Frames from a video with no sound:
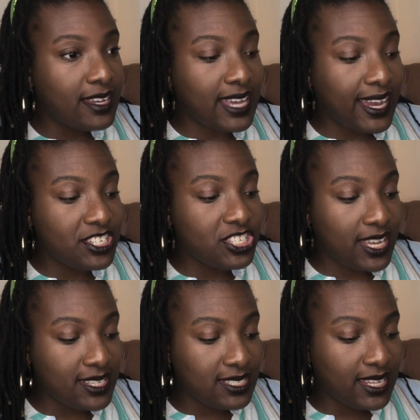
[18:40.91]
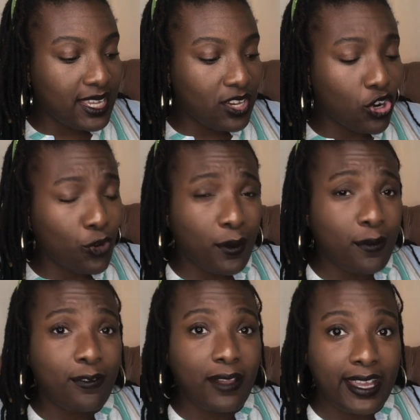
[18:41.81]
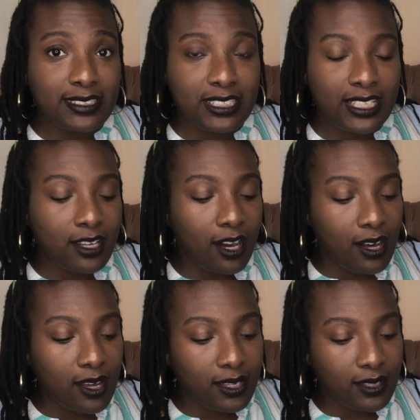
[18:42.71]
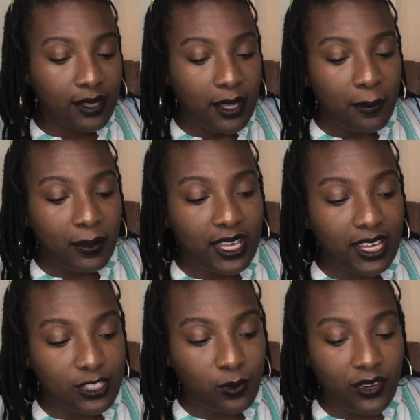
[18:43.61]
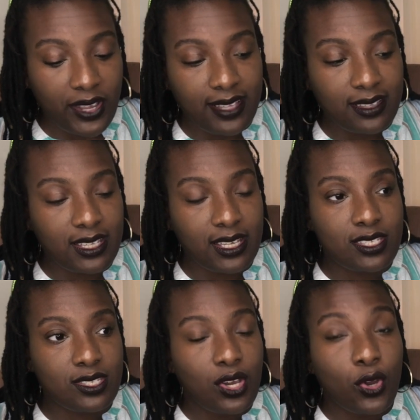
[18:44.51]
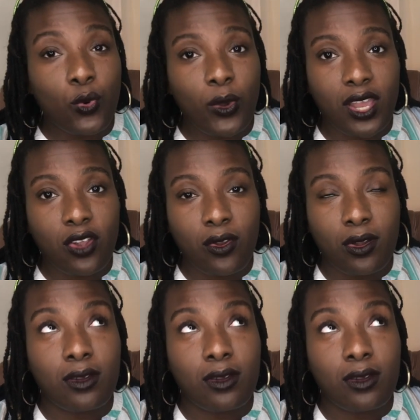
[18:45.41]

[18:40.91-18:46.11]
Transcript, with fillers: digesting or reflecting on because we're in this quick